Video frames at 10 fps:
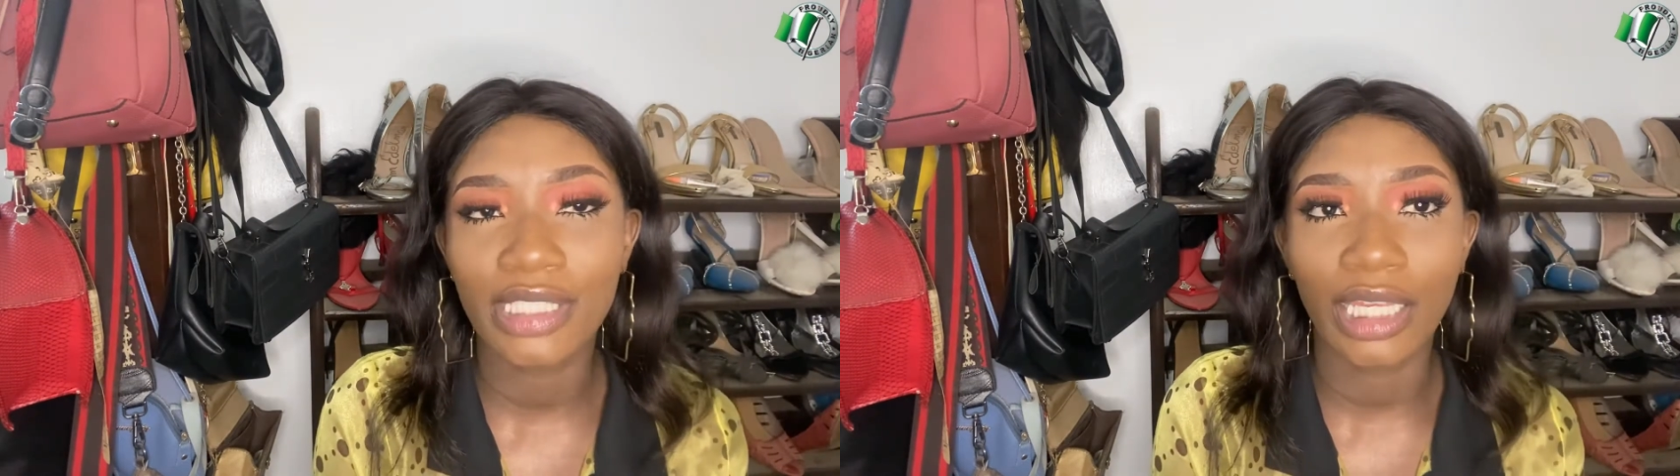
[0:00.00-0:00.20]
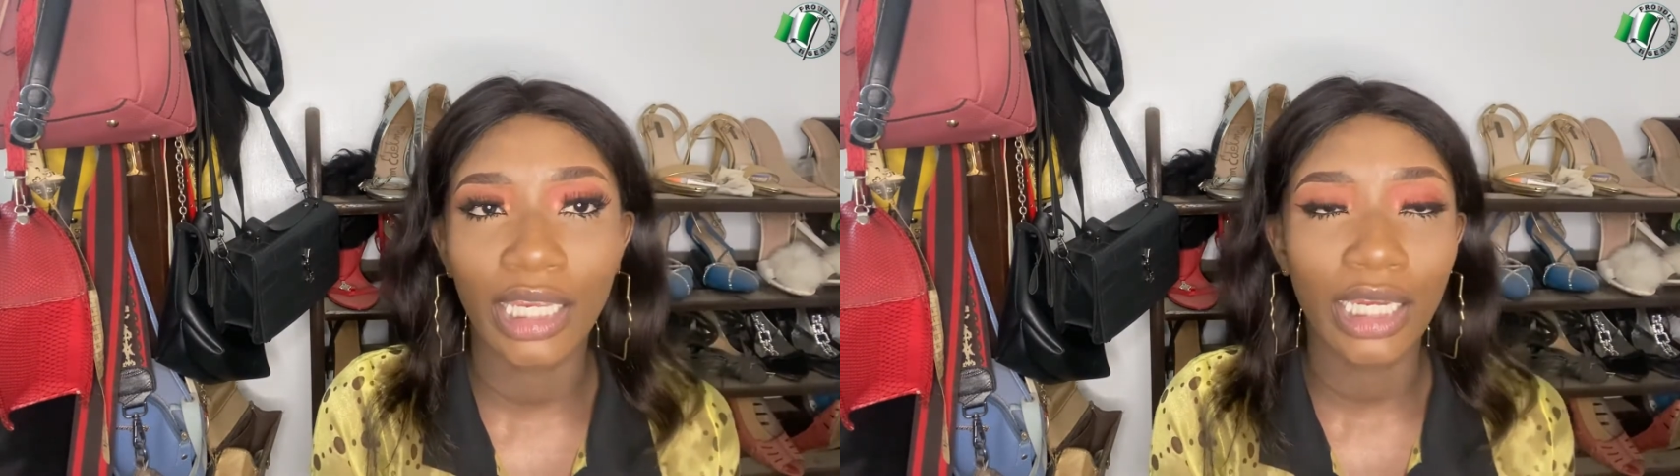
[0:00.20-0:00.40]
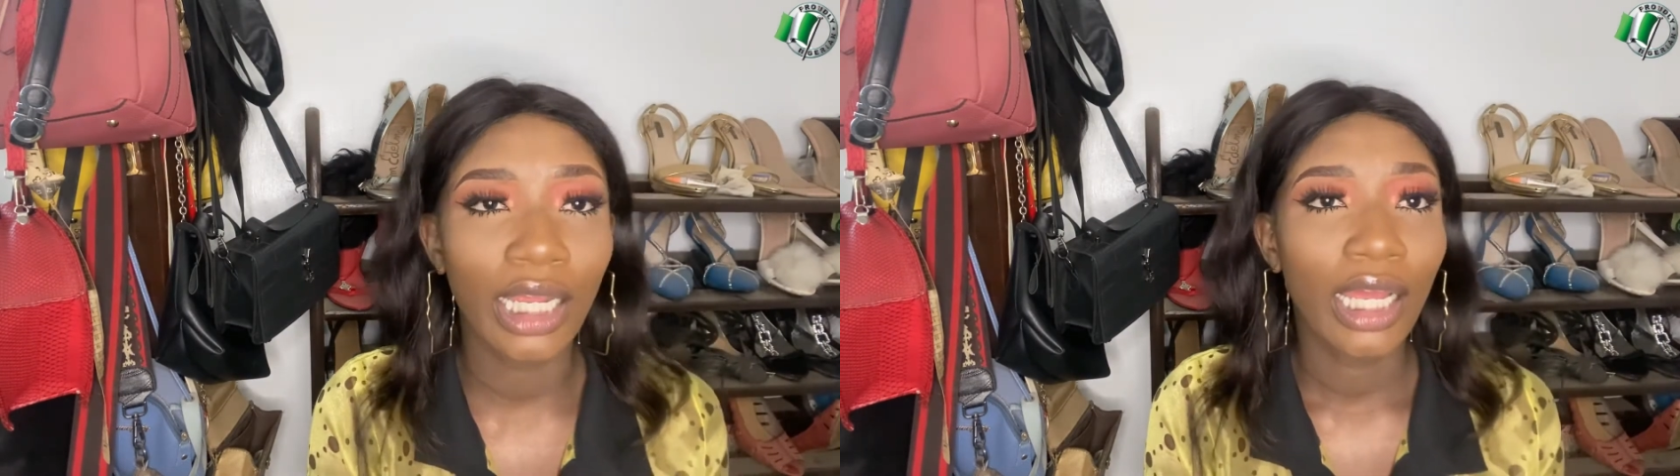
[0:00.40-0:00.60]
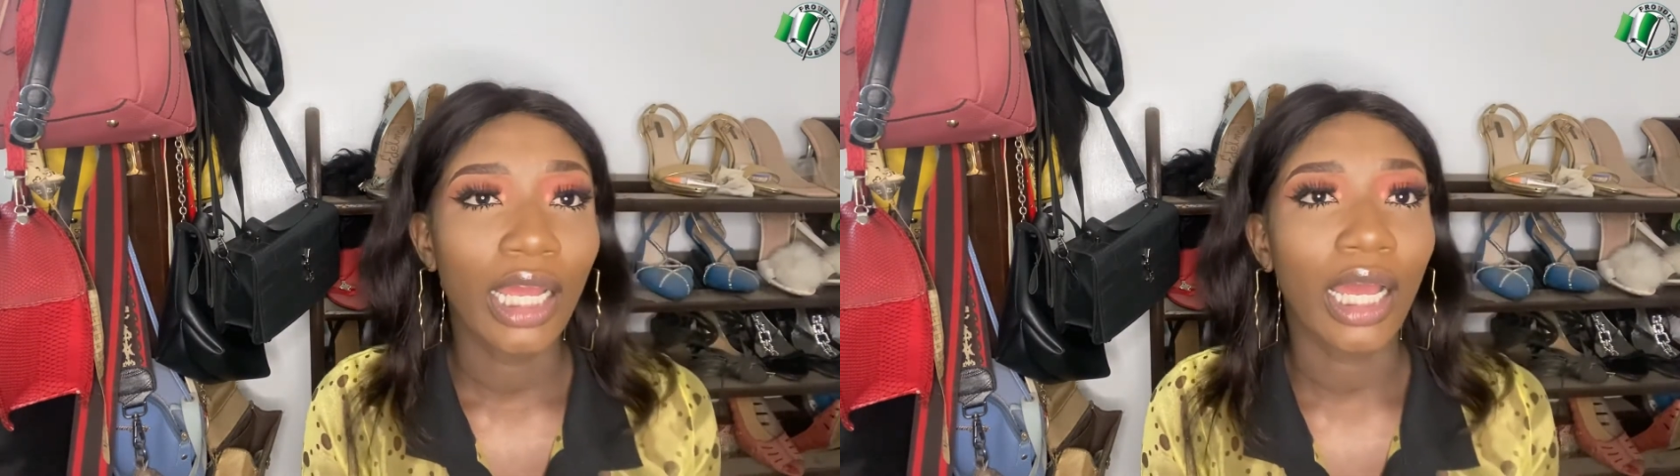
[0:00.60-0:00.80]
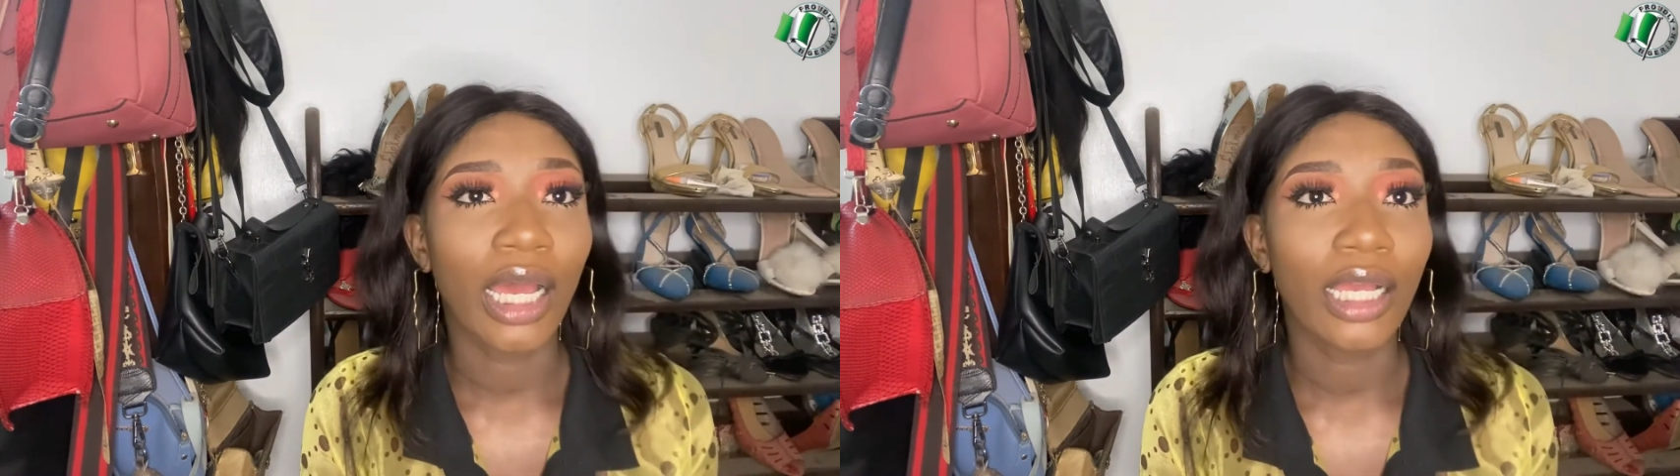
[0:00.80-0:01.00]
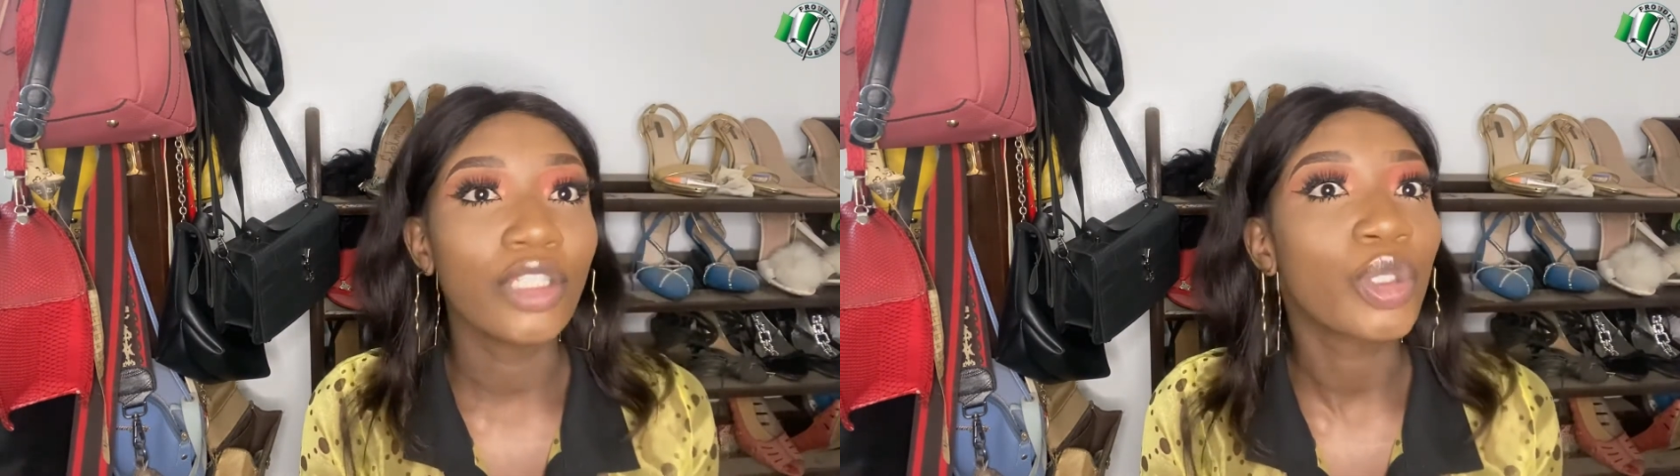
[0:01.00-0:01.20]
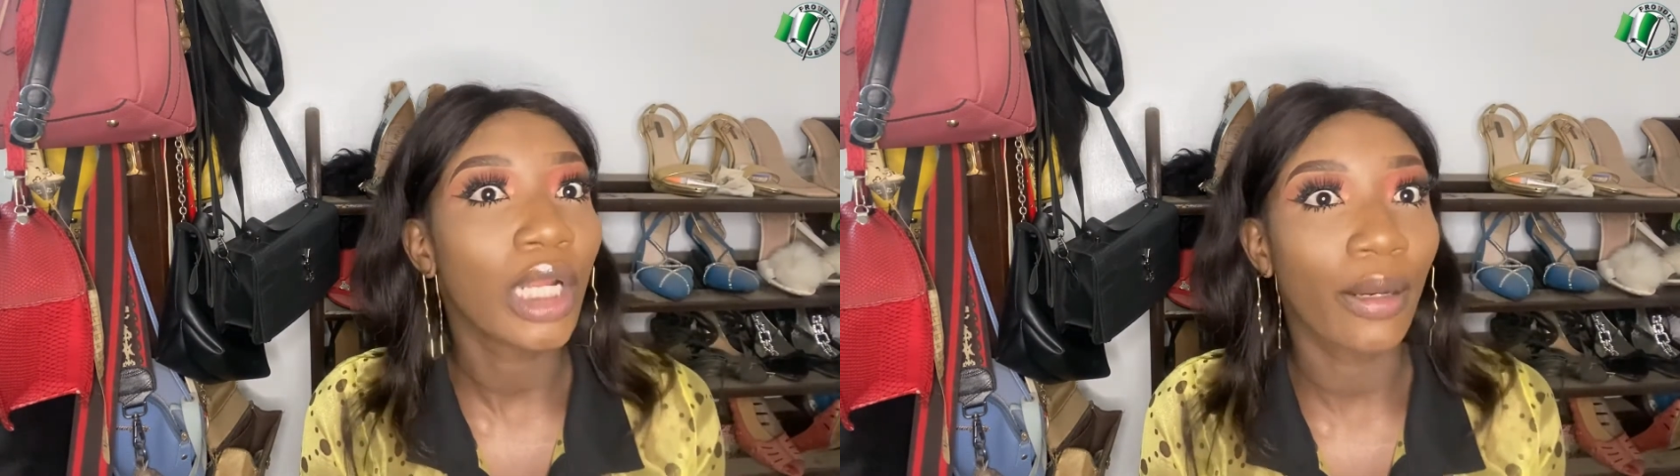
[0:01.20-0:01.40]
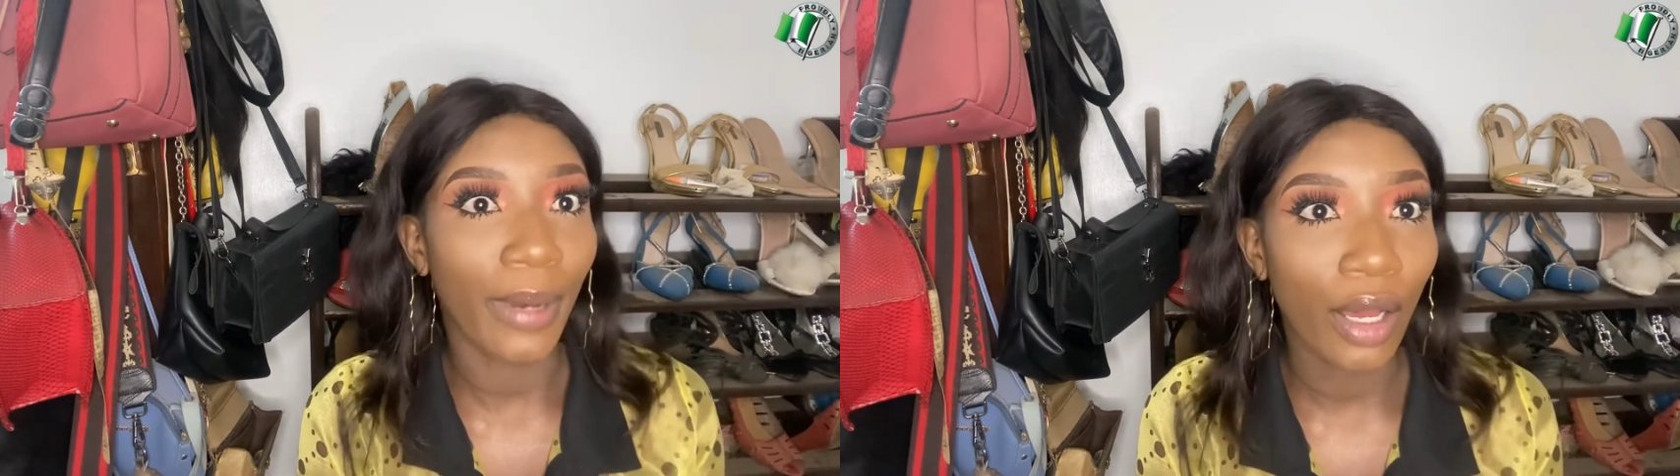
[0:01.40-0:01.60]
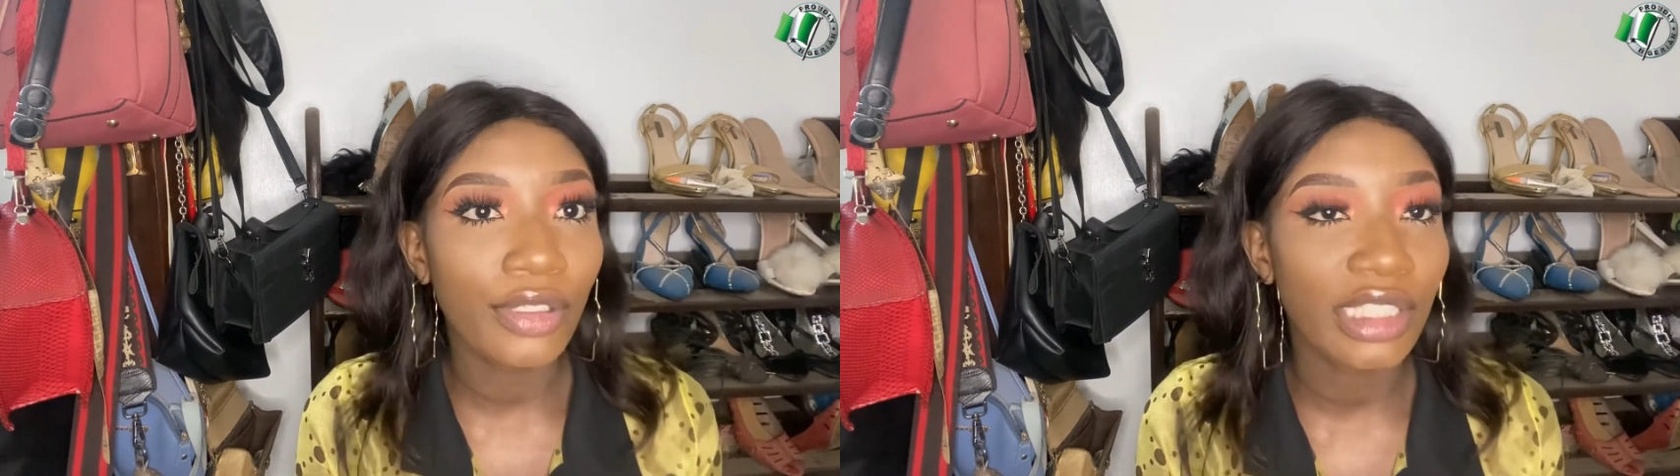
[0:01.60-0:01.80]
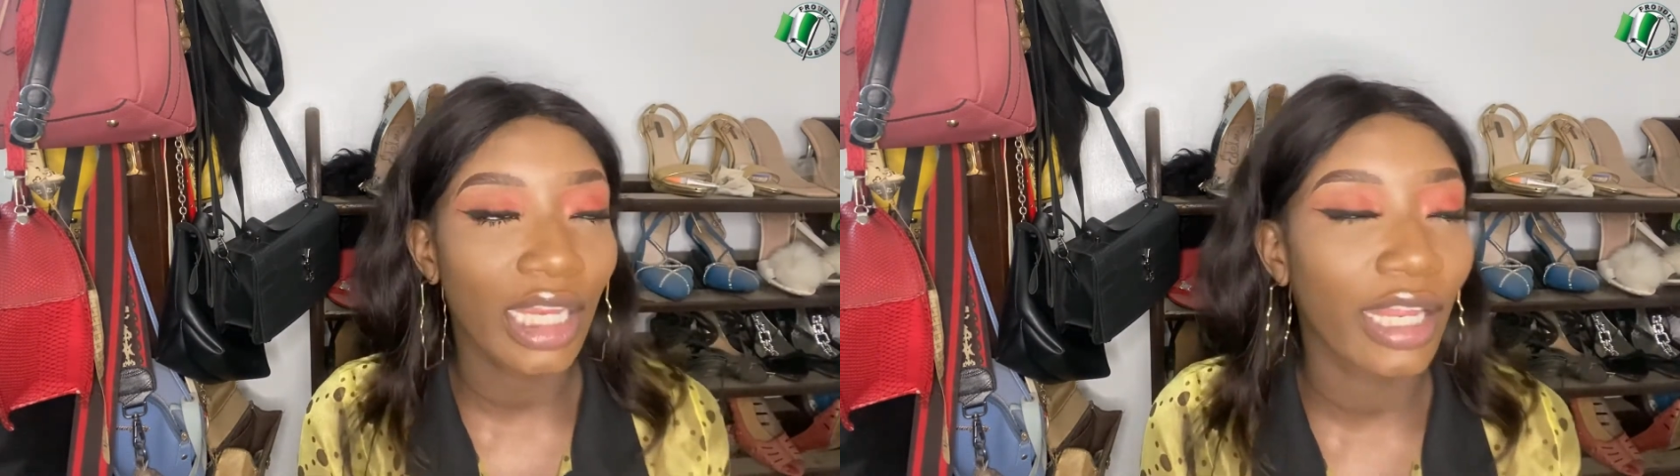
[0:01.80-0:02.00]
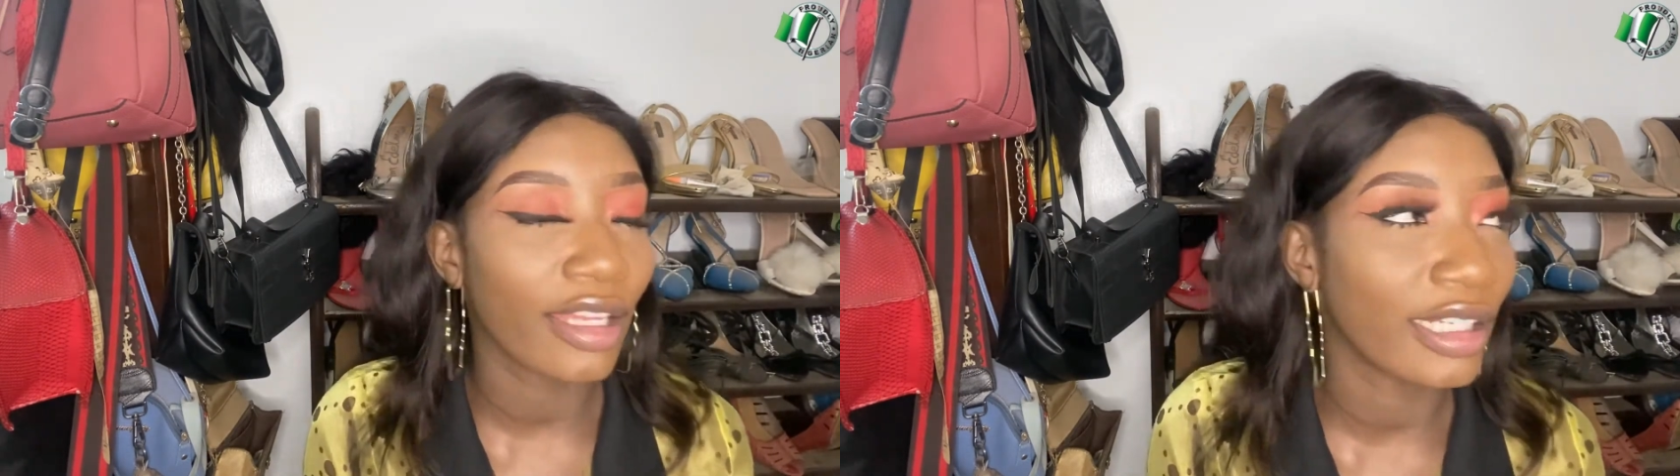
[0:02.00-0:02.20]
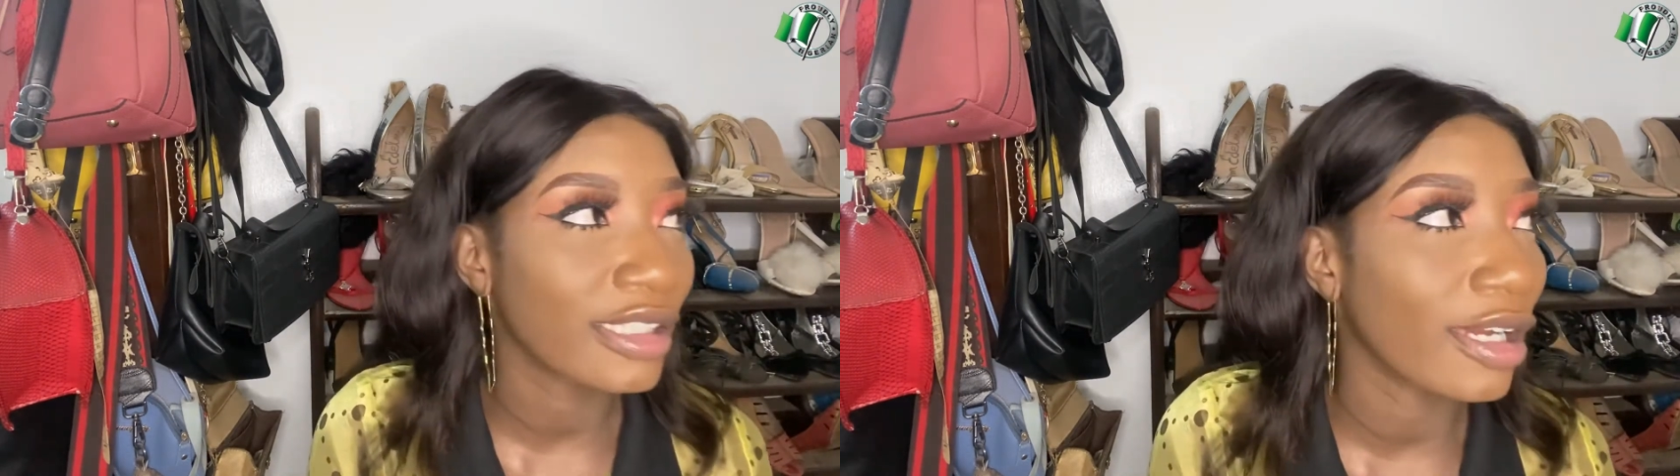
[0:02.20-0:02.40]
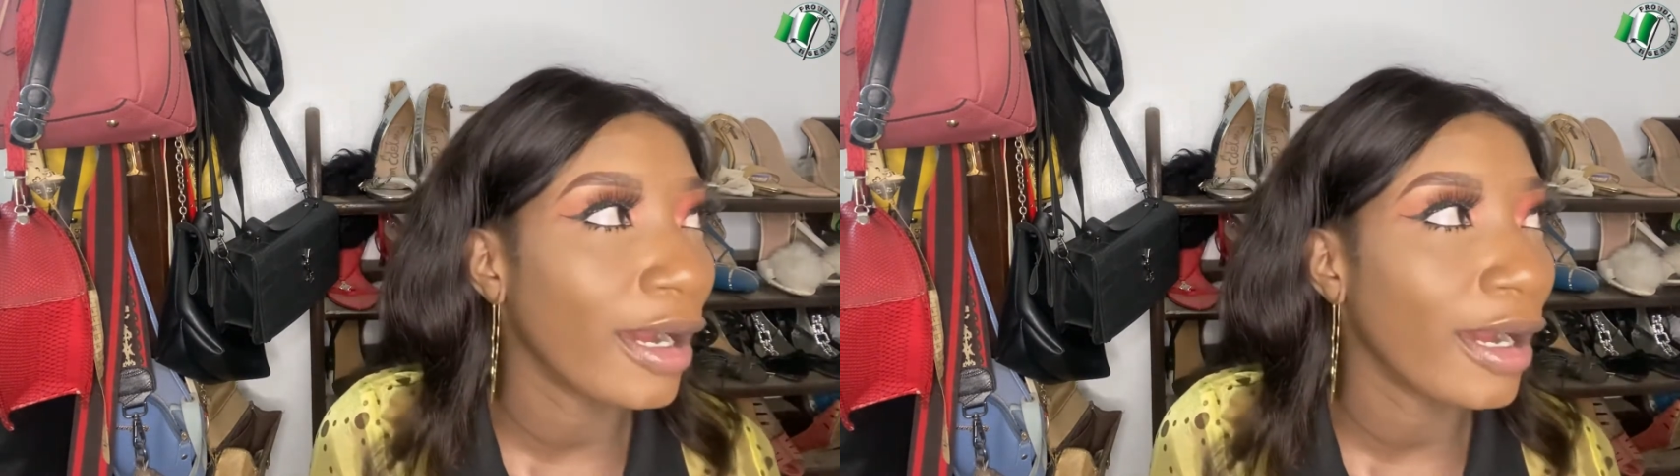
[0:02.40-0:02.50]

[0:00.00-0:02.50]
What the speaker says: saying that